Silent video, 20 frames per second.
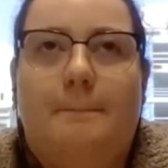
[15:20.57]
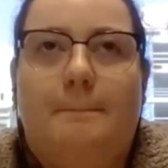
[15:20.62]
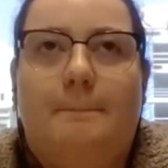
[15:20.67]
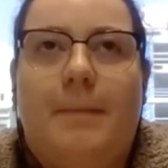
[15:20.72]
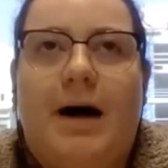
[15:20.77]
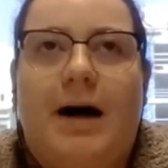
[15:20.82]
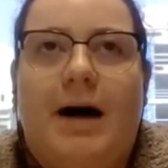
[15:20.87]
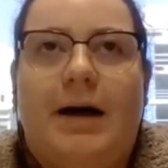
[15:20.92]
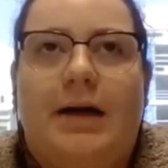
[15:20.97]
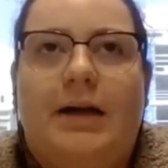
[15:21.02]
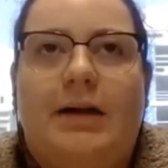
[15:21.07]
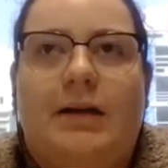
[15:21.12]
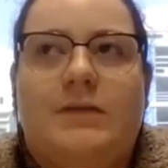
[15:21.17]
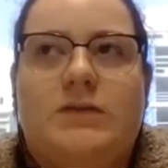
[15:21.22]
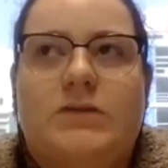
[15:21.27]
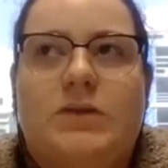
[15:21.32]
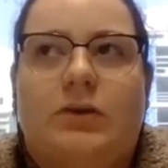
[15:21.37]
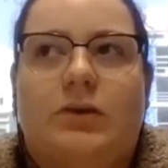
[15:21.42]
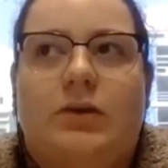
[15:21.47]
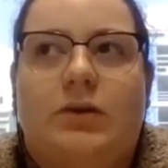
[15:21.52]
my
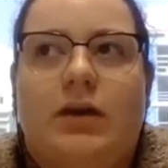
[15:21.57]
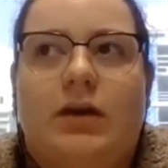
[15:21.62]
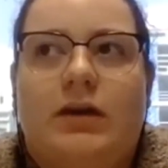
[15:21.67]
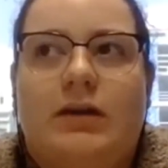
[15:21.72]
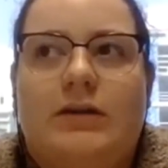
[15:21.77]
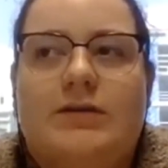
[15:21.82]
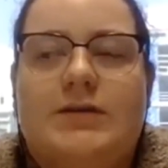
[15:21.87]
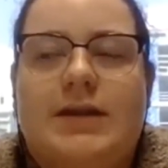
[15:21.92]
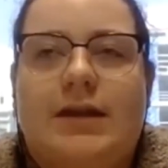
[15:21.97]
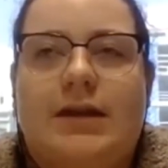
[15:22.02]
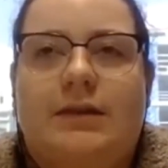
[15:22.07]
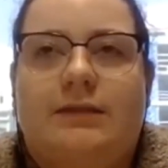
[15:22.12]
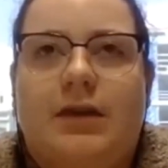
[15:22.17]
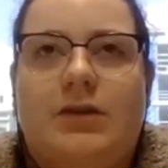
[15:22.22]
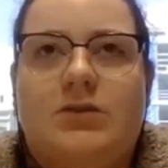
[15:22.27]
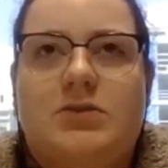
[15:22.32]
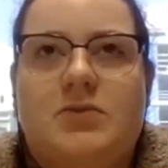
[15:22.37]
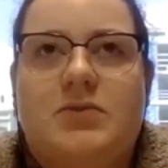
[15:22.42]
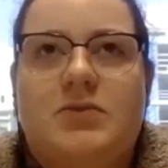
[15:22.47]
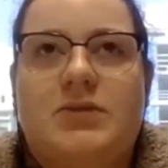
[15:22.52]
concern is that if I
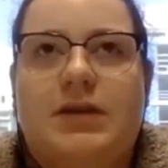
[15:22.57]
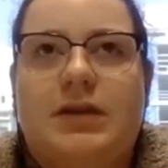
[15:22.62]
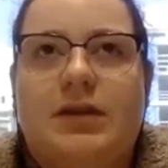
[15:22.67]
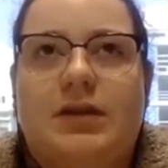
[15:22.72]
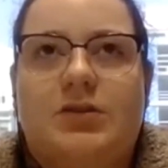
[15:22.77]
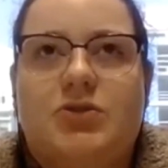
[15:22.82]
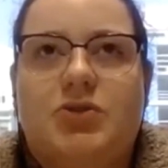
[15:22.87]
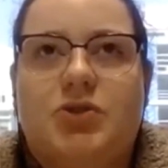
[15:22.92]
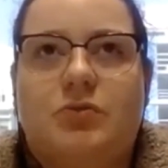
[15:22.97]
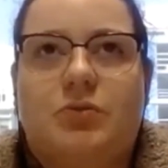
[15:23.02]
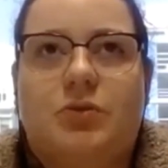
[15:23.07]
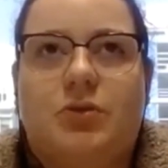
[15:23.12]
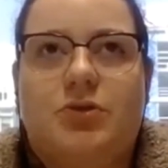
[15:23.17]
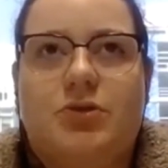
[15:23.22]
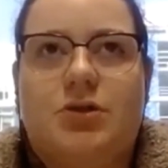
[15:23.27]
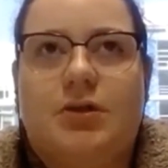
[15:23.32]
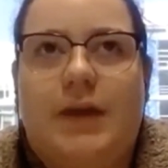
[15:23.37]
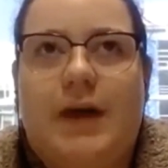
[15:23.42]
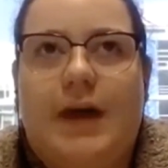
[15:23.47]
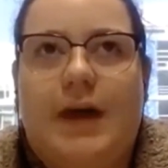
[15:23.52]
do sit a June or
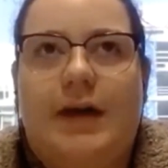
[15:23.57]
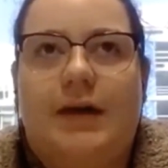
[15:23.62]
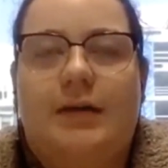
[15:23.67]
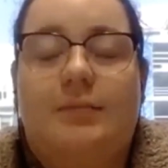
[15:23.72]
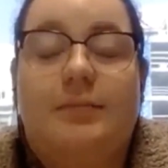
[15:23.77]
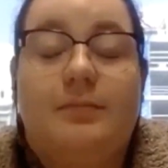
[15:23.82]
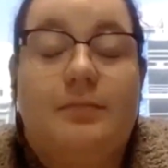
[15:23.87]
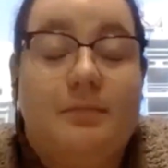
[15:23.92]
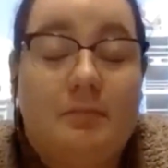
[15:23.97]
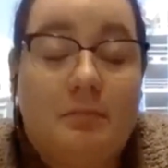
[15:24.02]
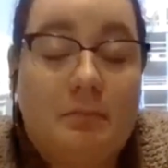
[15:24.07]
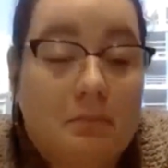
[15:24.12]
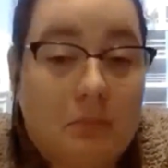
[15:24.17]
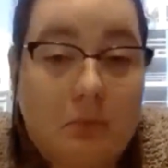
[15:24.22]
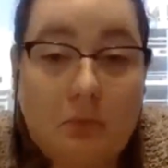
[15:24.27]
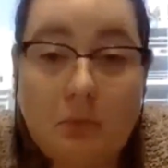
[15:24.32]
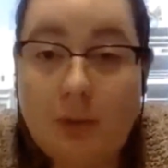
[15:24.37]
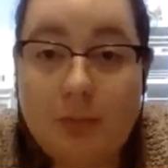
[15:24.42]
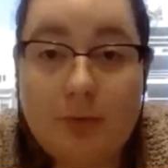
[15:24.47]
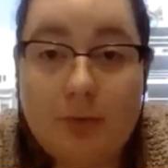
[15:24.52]
July,
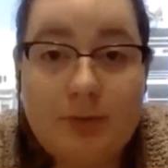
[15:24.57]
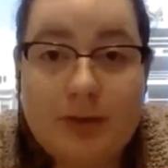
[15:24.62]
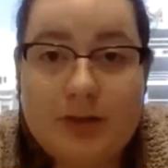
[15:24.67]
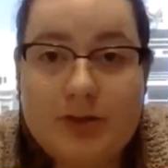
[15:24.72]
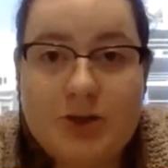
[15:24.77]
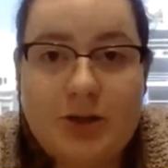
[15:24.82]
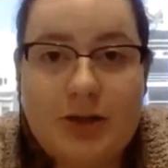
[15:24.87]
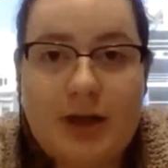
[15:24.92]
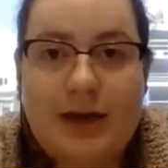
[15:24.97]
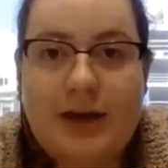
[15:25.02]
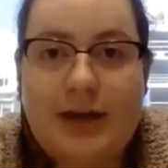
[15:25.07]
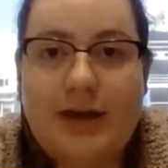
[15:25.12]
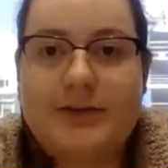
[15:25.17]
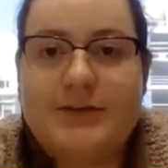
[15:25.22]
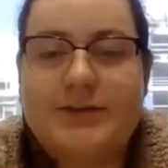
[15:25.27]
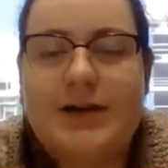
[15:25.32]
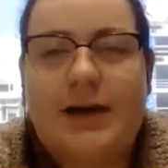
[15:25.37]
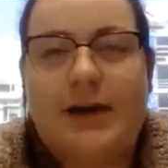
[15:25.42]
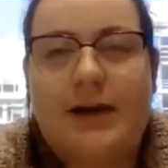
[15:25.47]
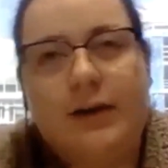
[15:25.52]
probably July
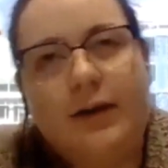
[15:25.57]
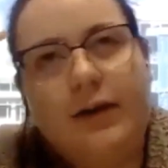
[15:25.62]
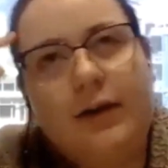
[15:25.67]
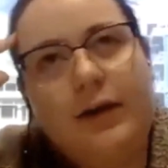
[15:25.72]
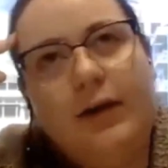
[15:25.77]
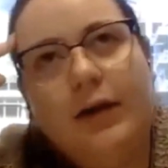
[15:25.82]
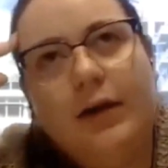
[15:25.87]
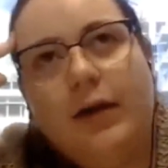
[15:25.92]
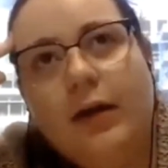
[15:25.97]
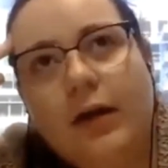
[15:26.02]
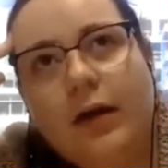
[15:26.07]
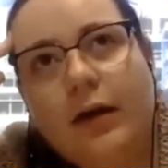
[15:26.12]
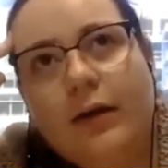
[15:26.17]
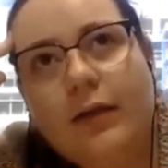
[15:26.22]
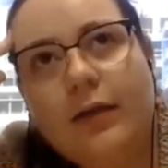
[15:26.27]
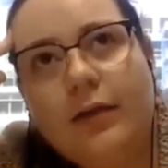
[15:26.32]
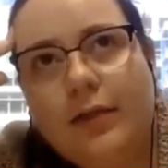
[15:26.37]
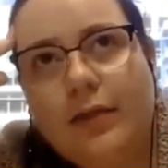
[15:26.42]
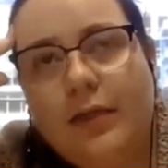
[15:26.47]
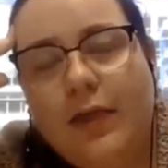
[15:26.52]
LSAT,
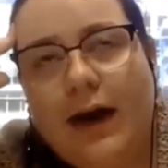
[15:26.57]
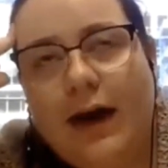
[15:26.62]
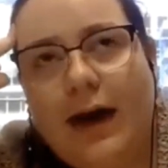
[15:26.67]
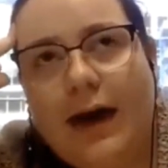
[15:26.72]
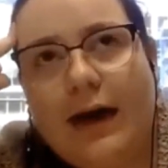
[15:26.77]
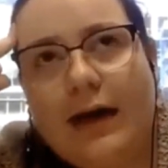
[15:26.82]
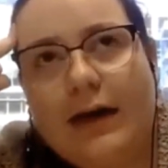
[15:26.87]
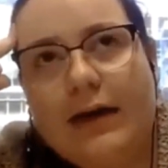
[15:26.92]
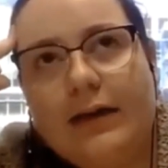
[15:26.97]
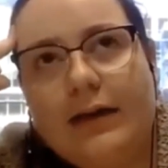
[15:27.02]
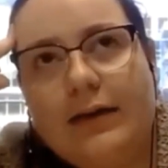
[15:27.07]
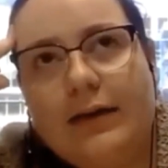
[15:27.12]
that